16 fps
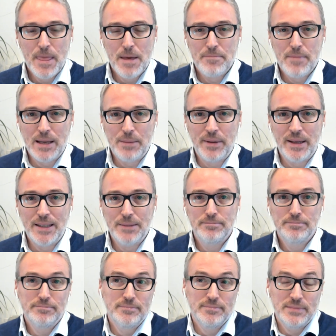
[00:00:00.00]
maybe
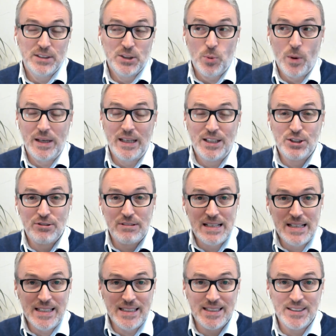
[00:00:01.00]
20
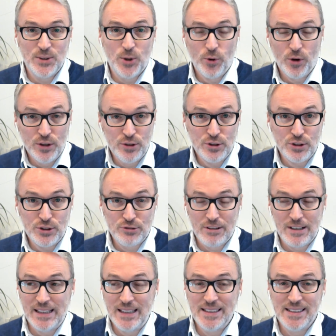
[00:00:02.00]
trees or 100
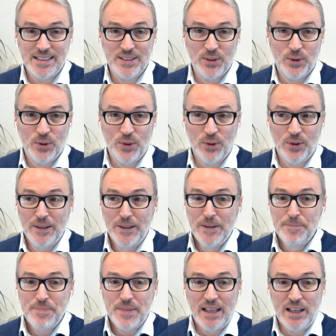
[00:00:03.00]
trees or,
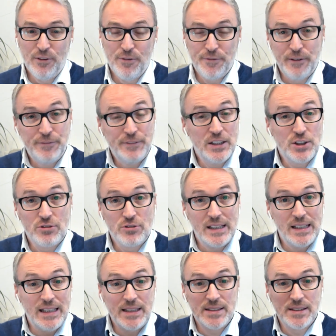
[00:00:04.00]
you know, 50
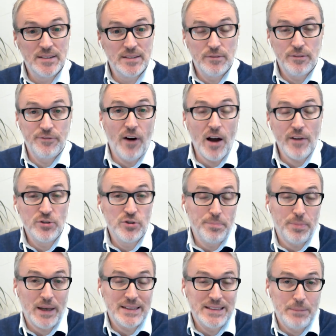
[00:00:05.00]
trees and 500
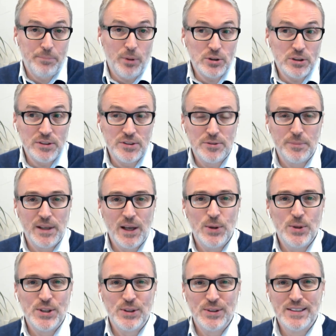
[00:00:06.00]
plastic bottles from the
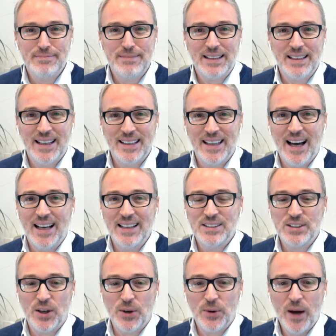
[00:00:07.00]
ocean or something like that.
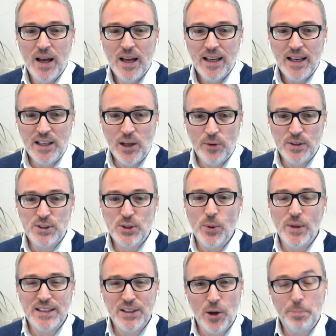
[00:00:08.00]
So, you know, there's
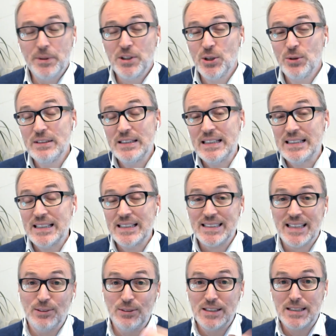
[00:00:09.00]
always an opportunity to
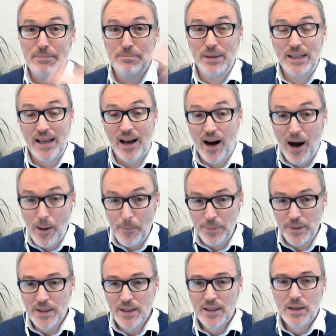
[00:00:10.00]
sell somebody up.
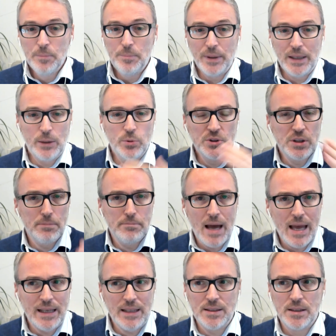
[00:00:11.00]
But he was
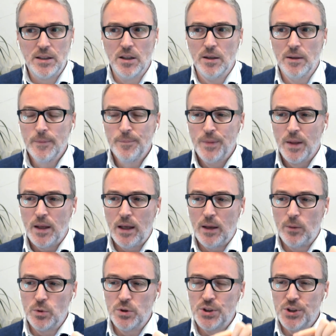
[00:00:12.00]
amazed that
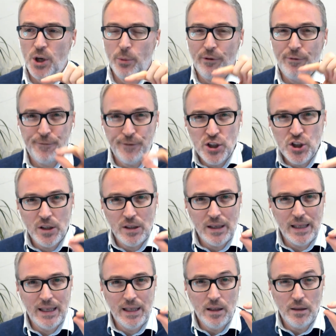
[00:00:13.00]
it was so
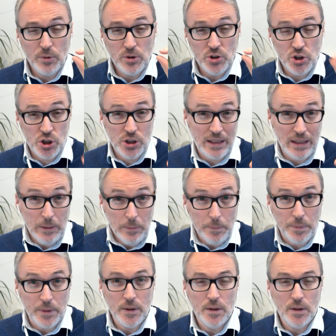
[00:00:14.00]
efficiently cheap,